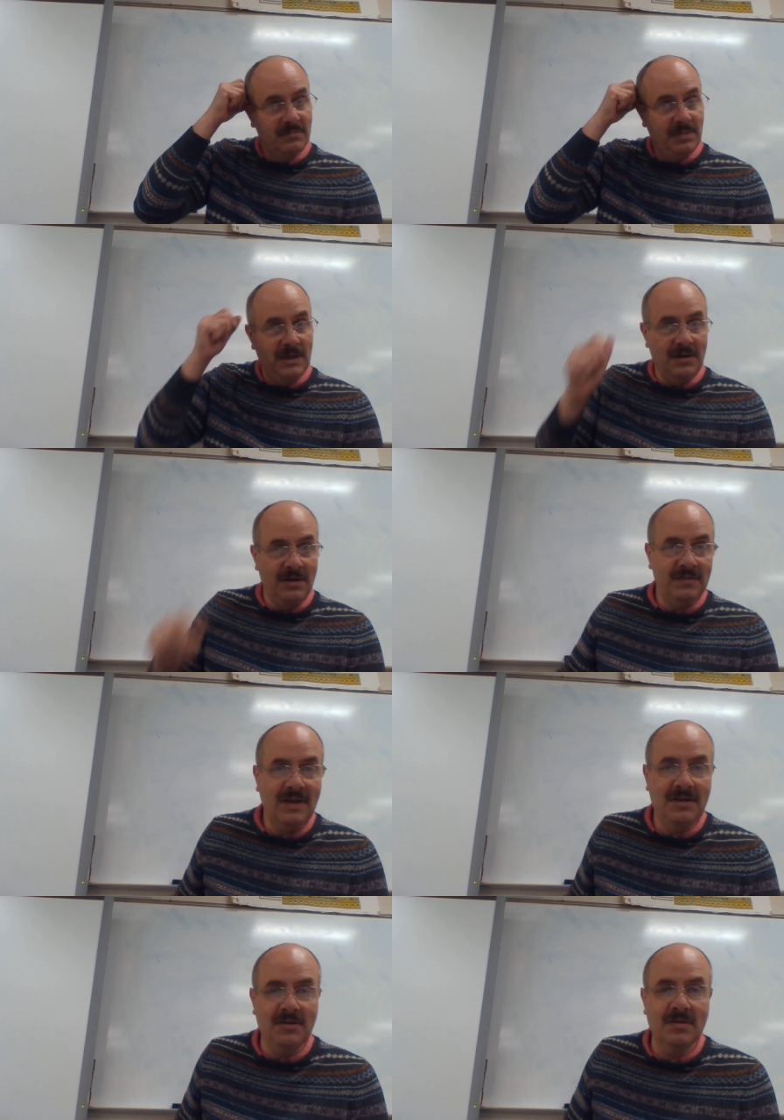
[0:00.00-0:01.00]

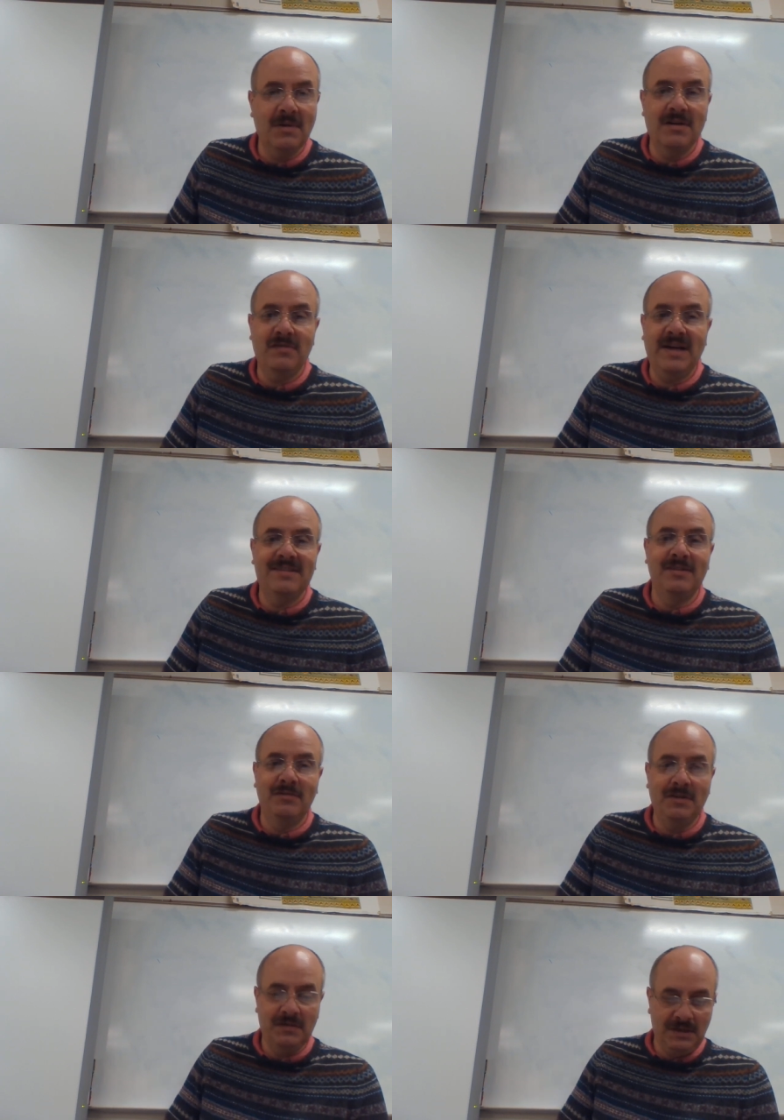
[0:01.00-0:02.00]
Erlenmeyer flask
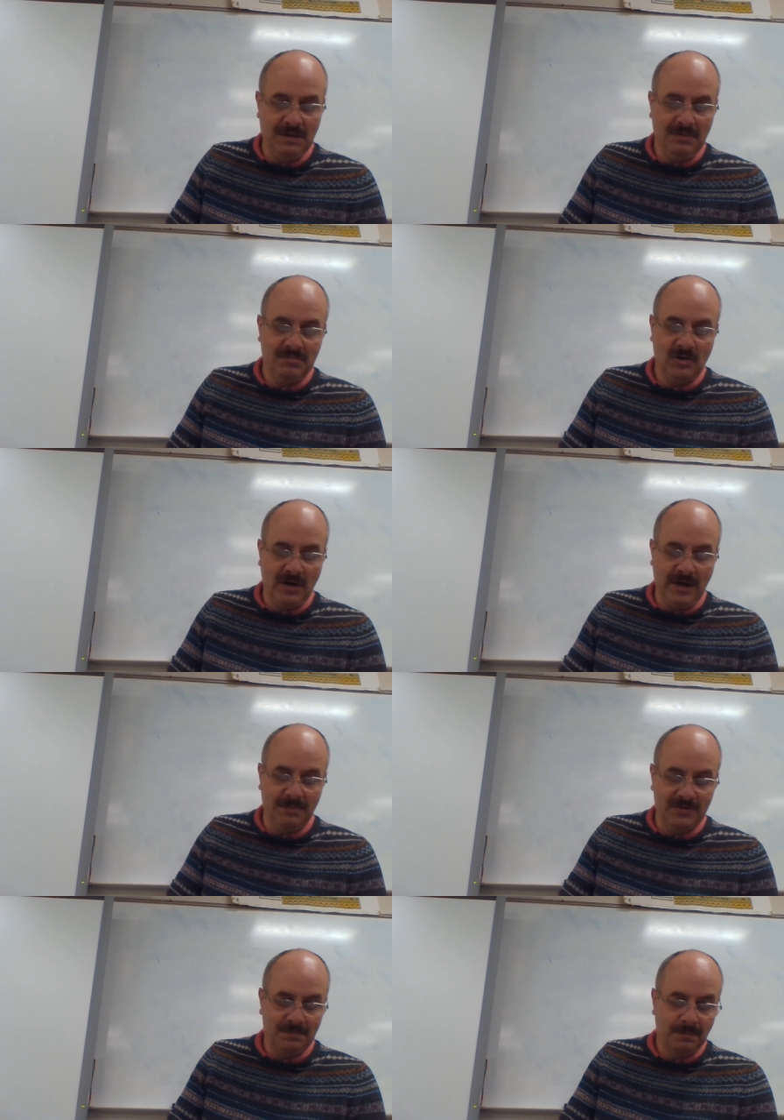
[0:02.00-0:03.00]
is 50
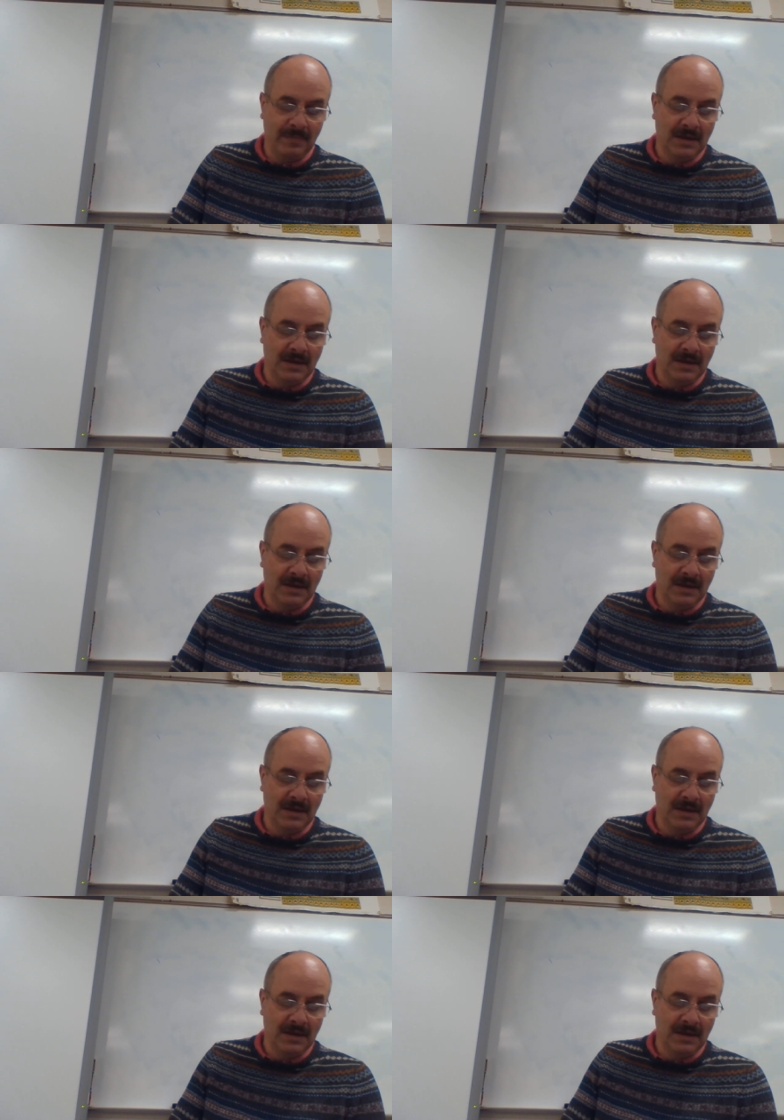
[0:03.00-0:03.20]
grams.